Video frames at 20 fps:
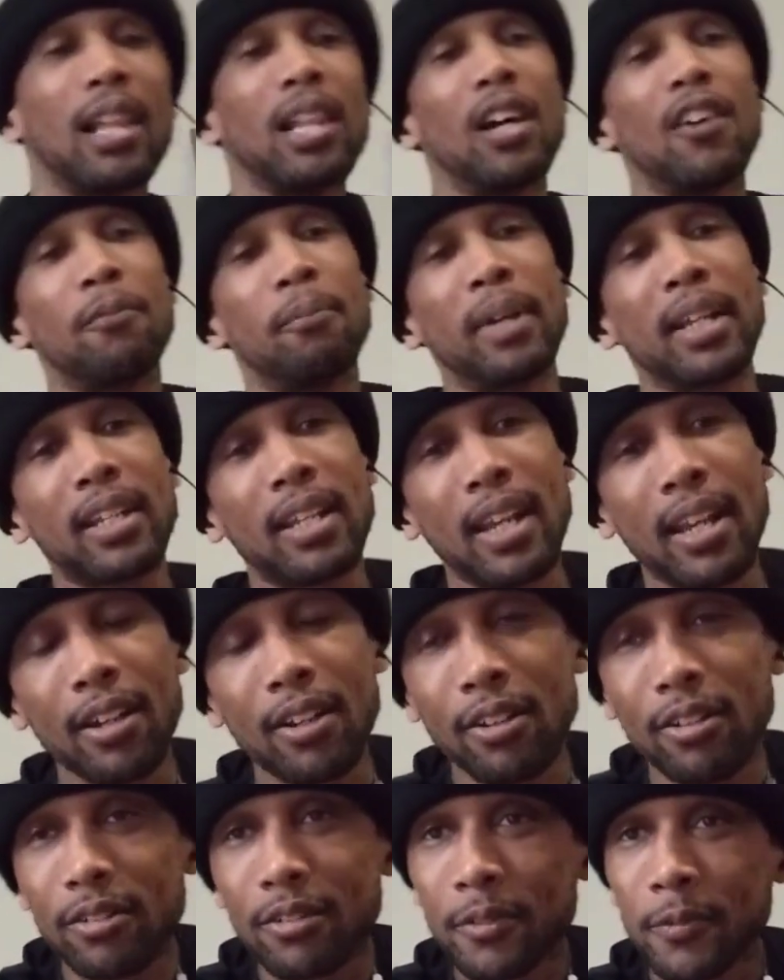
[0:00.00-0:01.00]
I love
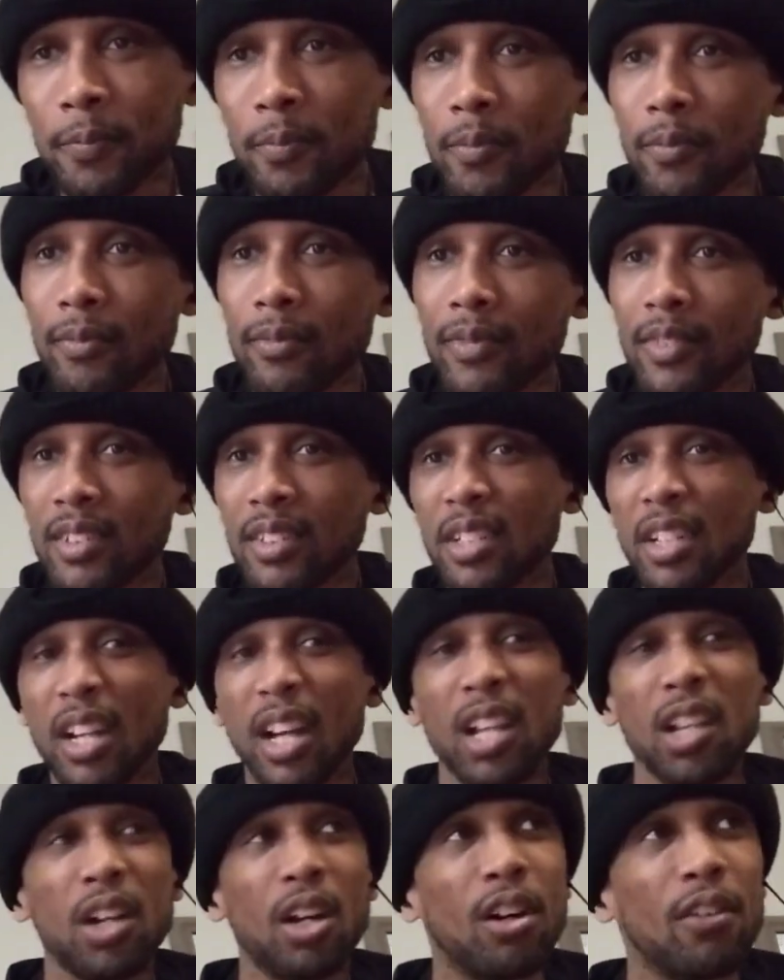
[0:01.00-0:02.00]
Miguel.
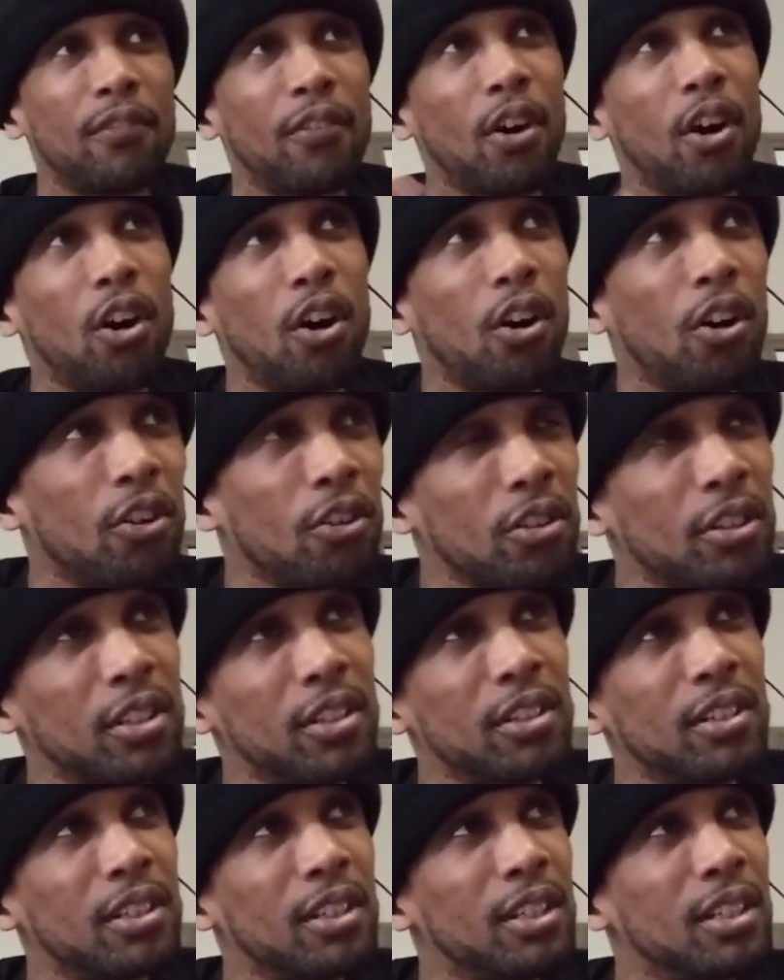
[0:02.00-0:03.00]
I love
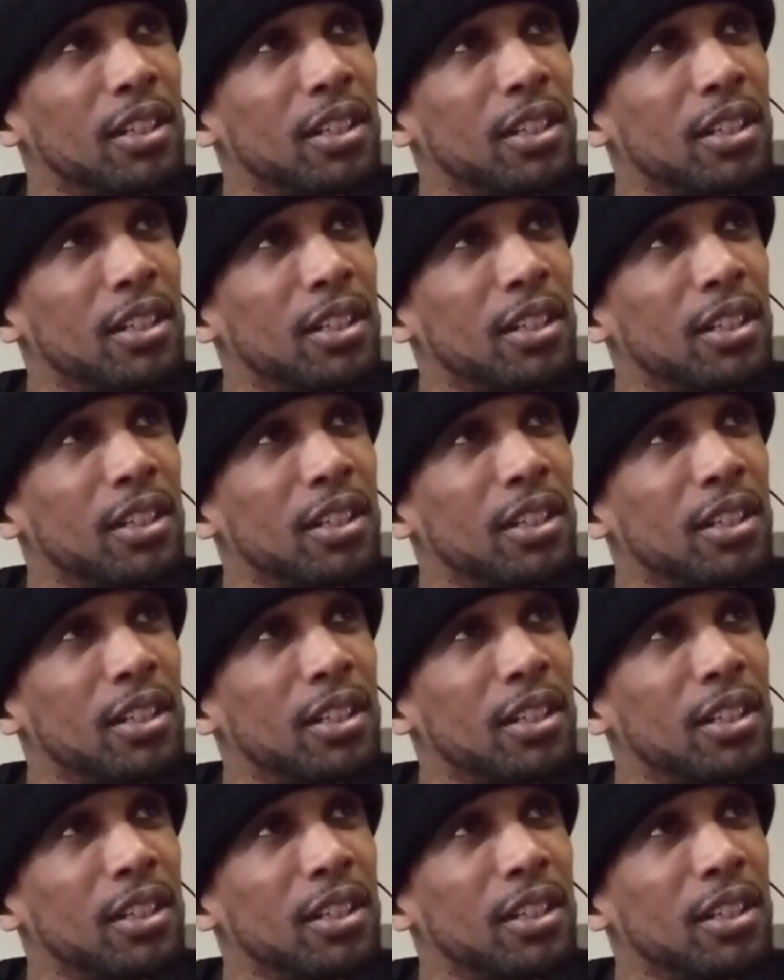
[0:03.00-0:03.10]
Hawk.